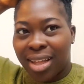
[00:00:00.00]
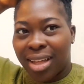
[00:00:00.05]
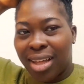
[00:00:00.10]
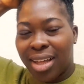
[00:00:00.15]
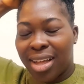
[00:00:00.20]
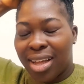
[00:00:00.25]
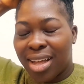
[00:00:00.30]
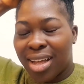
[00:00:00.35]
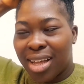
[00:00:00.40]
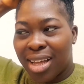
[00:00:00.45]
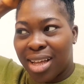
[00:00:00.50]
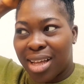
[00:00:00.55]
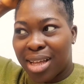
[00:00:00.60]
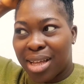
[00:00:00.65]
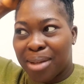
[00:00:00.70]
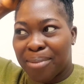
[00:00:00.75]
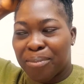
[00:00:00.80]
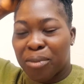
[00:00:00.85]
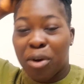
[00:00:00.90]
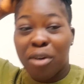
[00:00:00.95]

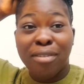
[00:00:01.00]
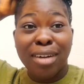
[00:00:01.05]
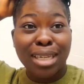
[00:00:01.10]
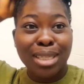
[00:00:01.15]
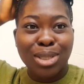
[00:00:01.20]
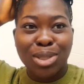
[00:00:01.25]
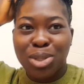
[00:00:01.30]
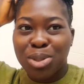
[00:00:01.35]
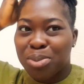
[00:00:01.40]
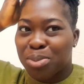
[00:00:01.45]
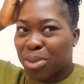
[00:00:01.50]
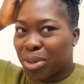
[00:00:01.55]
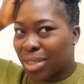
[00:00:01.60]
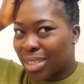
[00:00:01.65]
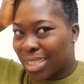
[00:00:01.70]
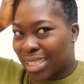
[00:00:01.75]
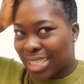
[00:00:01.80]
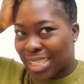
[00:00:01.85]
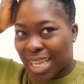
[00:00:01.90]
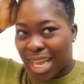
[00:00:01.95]
um over two
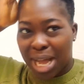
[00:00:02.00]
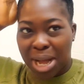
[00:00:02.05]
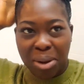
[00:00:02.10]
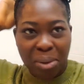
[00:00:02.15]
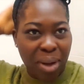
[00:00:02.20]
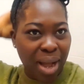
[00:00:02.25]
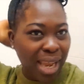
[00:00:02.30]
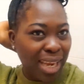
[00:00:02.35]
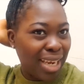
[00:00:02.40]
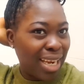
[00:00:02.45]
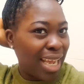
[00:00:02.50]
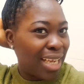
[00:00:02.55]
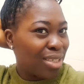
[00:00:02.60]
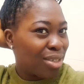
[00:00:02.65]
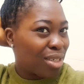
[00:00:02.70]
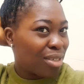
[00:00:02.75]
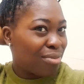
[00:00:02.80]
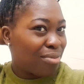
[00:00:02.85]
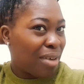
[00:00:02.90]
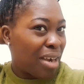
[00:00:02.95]
months now and i
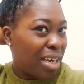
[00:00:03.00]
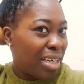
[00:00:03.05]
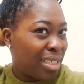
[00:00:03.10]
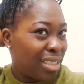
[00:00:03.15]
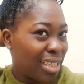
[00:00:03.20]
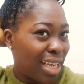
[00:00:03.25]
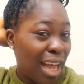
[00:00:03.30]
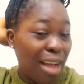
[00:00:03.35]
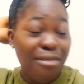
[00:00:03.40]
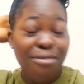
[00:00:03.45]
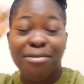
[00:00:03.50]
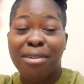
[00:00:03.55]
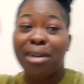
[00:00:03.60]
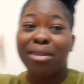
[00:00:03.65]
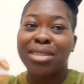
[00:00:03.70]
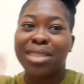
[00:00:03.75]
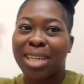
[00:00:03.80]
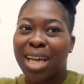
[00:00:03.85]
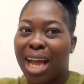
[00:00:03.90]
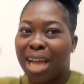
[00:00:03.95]
just find i
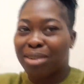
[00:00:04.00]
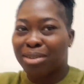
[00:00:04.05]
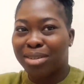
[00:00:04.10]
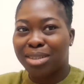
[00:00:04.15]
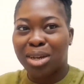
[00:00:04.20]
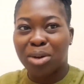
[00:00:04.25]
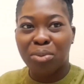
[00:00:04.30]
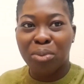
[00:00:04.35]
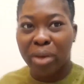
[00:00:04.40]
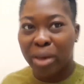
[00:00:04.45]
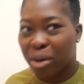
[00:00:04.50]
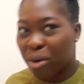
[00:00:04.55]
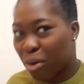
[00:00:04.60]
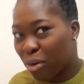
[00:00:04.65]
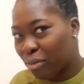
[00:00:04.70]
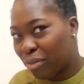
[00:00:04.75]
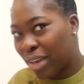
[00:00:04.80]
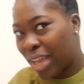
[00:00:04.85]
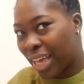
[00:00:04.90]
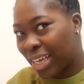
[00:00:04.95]
found another way
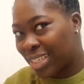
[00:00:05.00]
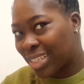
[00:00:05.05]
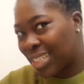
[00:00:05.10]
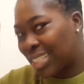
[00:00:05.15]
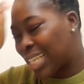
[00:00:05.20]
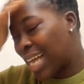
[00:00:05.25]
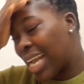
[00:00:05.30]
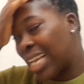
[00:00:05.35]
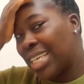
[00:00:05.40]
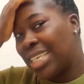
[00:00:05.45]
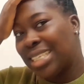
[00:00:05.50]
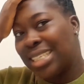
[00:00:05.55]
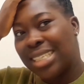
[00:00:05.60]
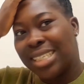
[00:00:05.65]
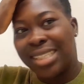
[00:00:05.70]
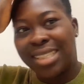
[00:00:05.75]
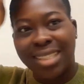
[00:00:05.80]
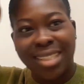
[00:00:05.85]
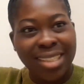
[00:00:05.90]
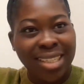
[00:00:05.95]
of like styling
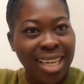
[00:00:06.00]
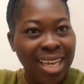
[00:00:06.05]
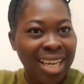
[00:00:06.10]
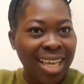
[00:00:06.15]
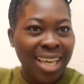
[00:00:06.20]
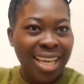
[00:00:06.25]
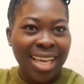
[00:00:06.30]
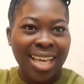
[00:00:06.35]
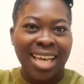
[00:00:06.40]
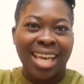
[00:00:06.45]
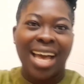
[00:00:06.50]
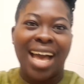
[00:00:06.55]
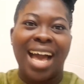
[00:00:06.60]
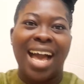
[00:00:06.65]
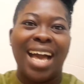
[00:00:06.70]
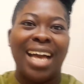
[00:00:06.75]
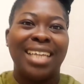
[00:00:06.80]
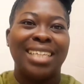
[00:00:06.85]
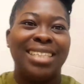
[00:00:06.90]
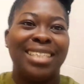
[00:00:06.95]
it
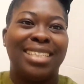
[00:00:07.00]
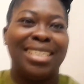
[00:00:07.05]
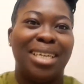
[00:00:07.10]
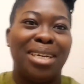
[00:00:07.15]
and